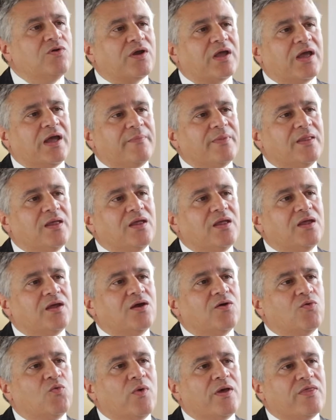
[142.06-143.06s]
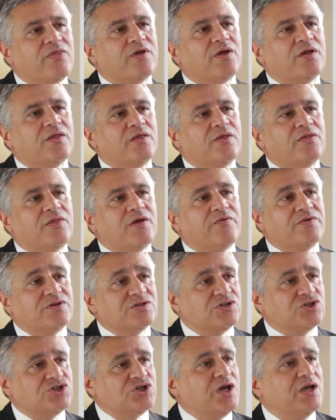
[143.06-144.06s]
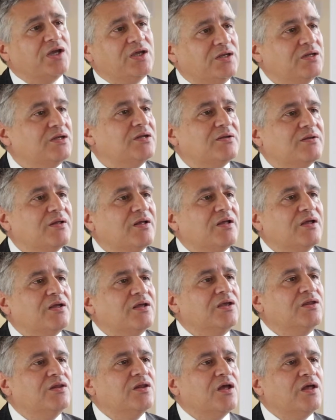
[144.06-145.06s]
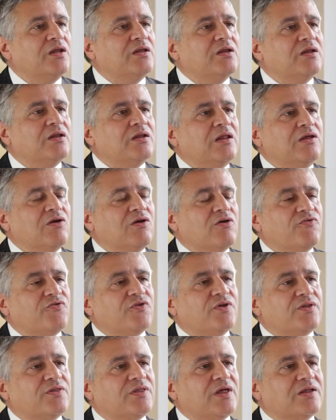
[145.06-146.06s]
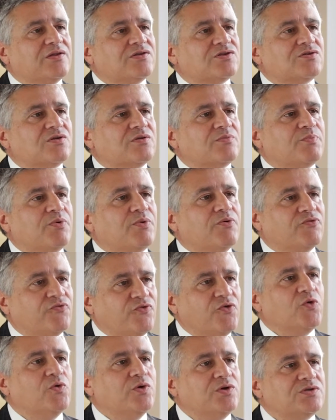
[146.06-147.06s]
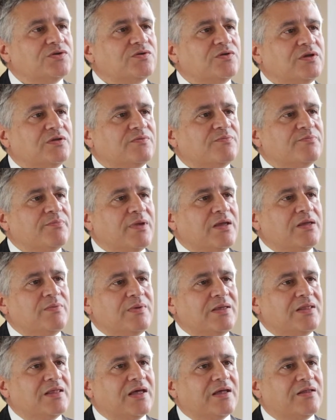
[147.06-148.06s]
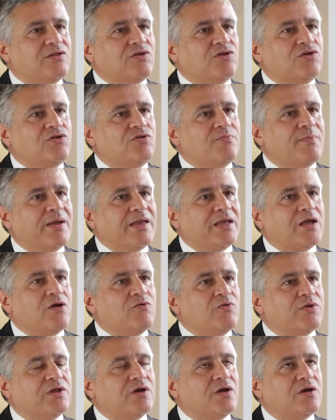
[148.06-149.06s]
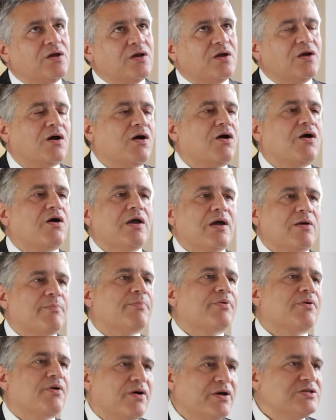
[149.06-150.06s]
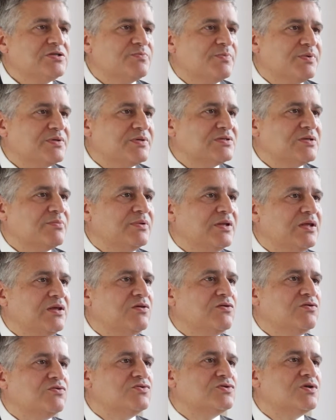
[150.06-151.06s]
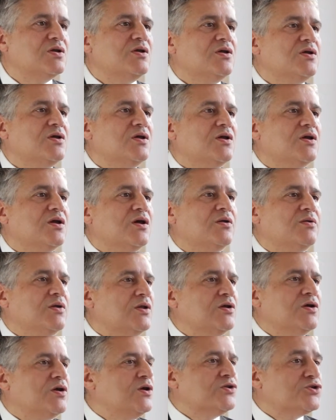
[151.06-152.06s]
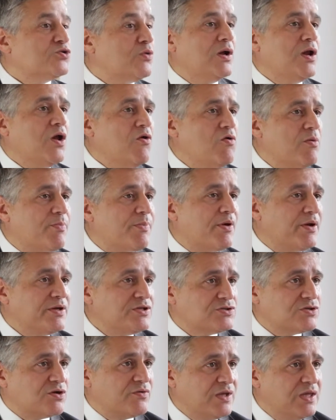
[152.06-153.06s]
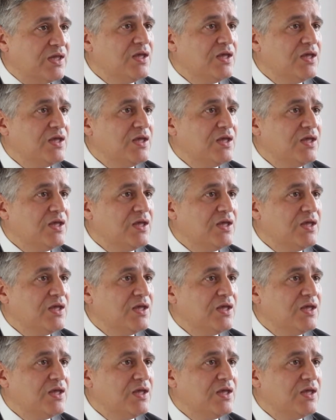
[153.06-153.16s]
look at whether there is a chain, and the offer that's put forward may be that you may go with a higher price, but somebody who's lower price,